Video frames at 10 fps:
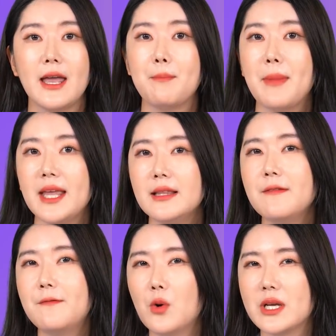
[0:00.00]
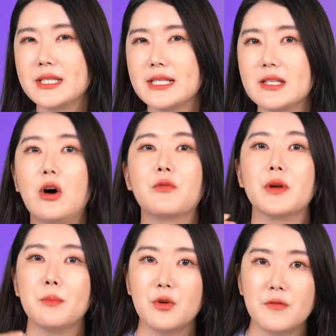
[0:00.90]
it mainly focuses on
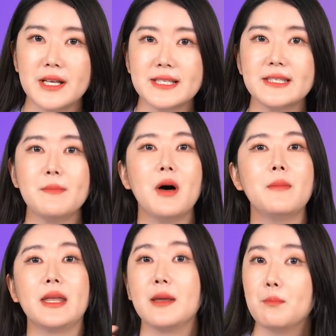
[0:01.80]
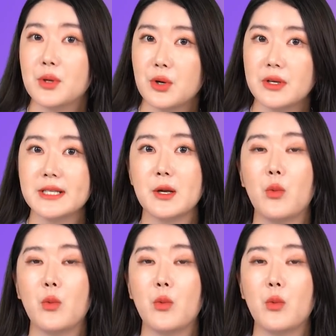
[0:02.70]
removing sebum and impurities